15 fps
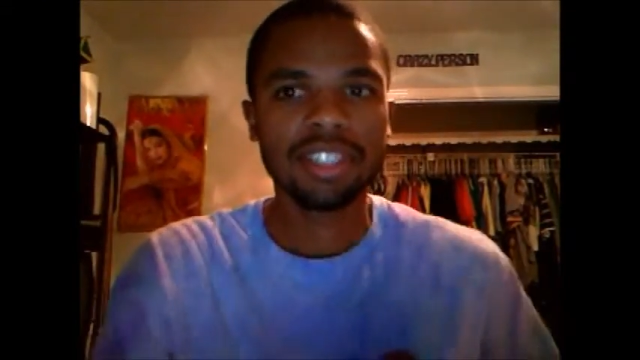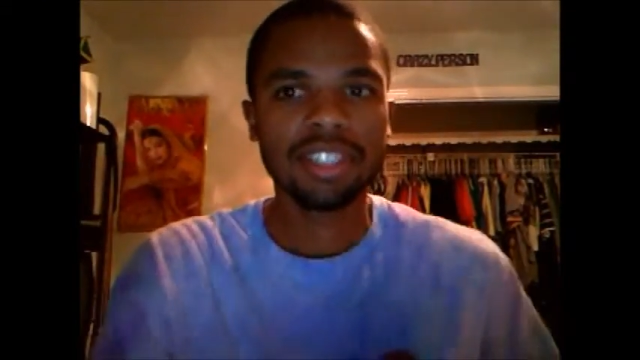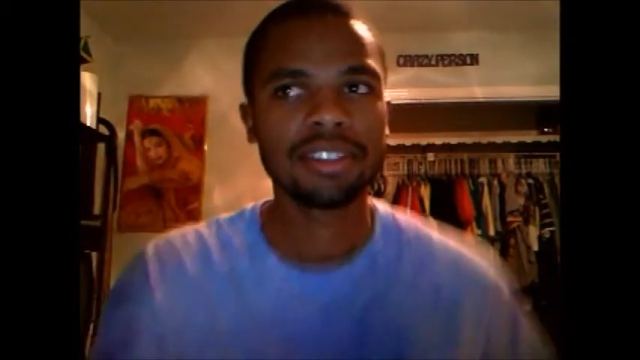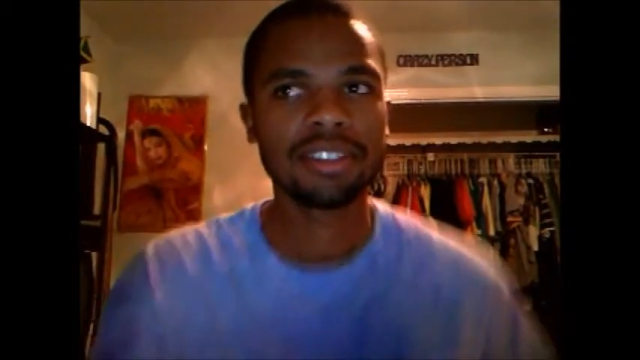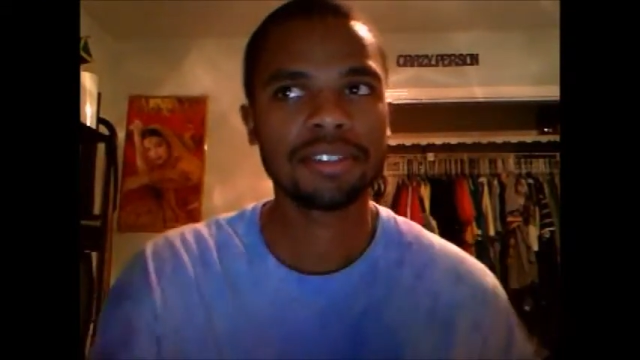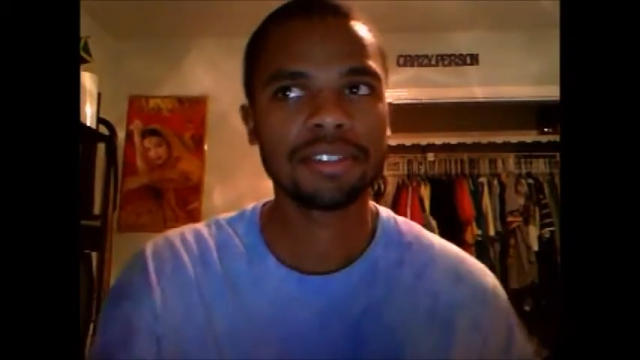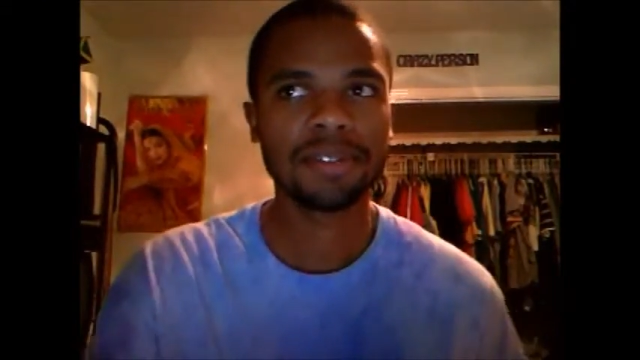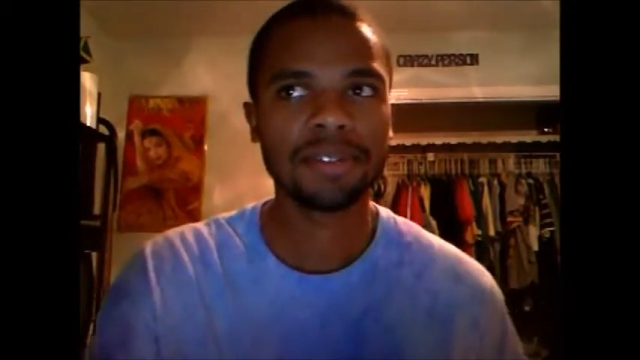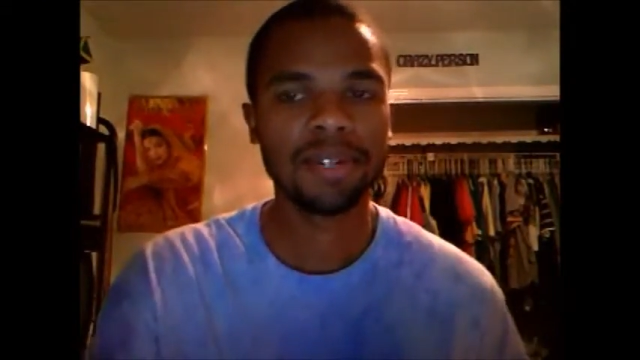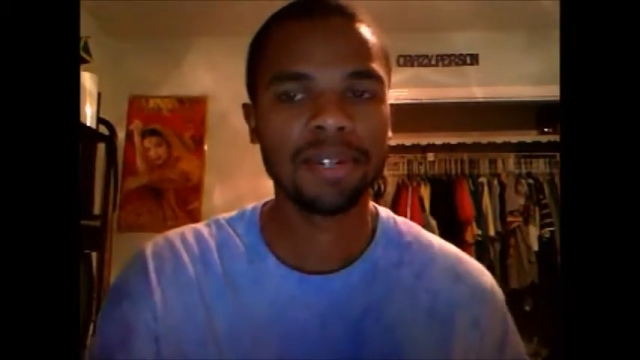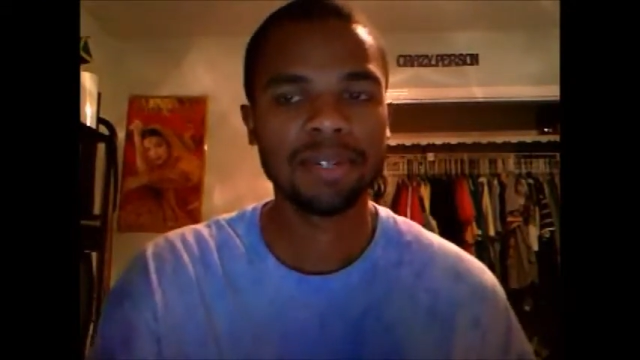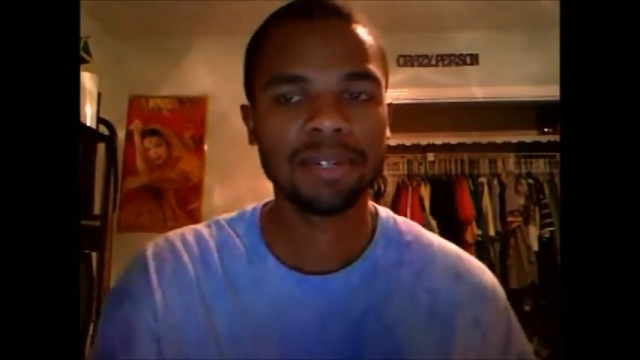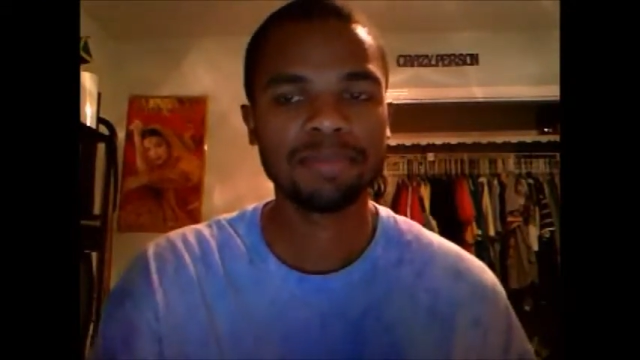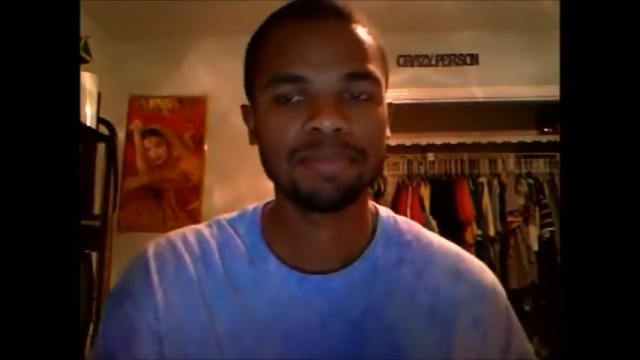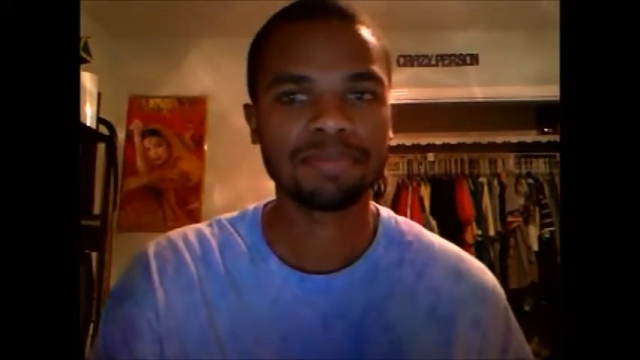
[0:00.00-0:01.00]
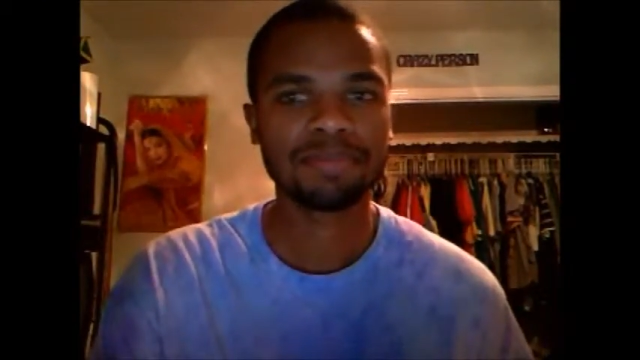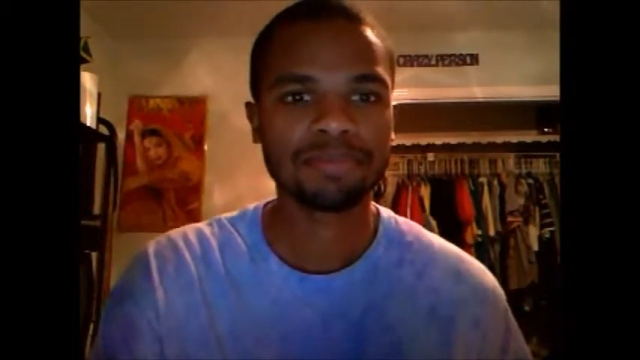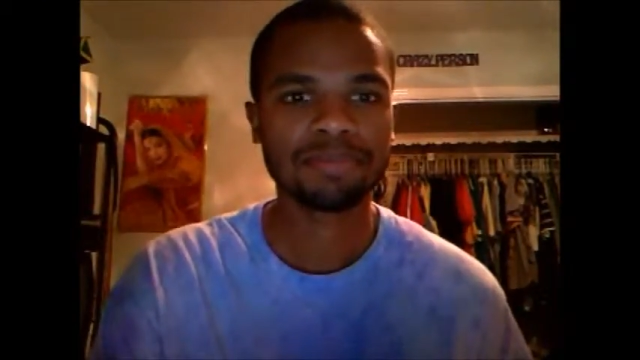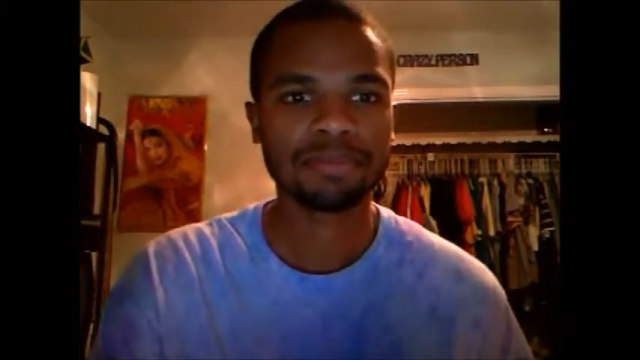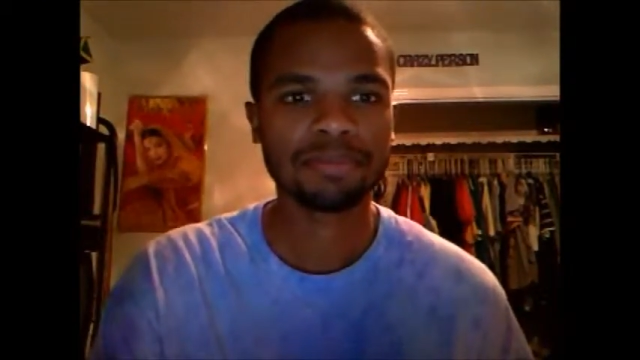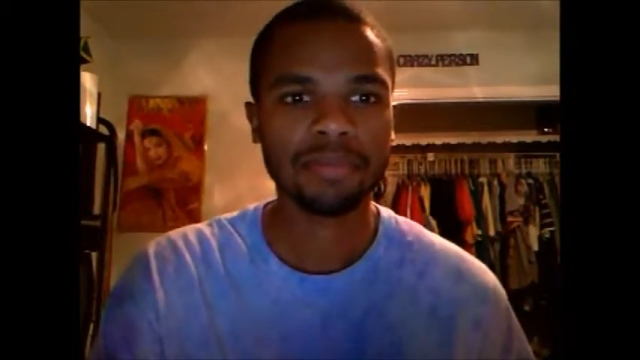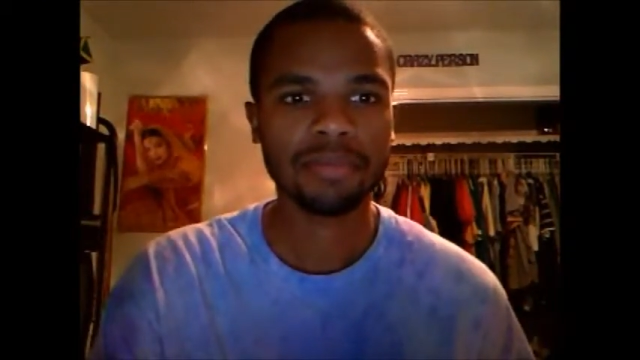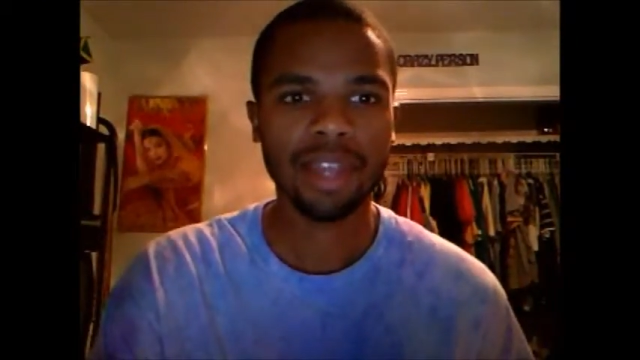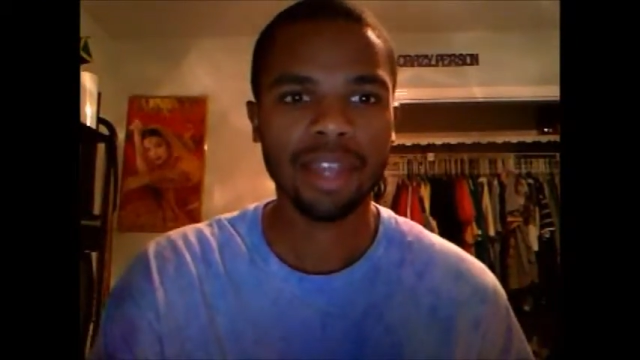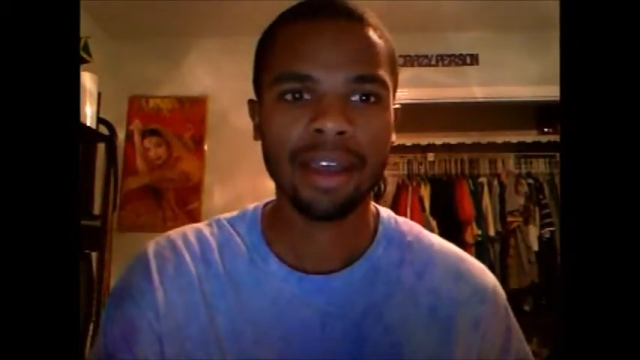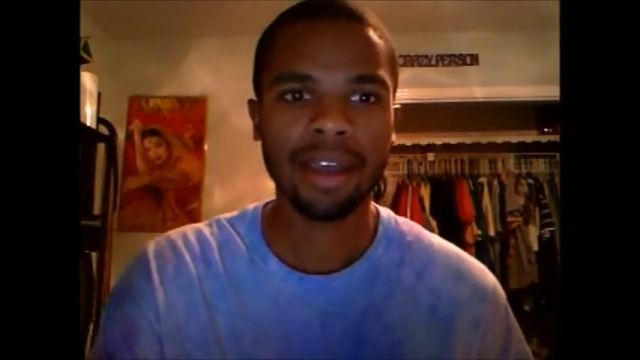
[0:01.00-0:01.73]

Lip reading: So I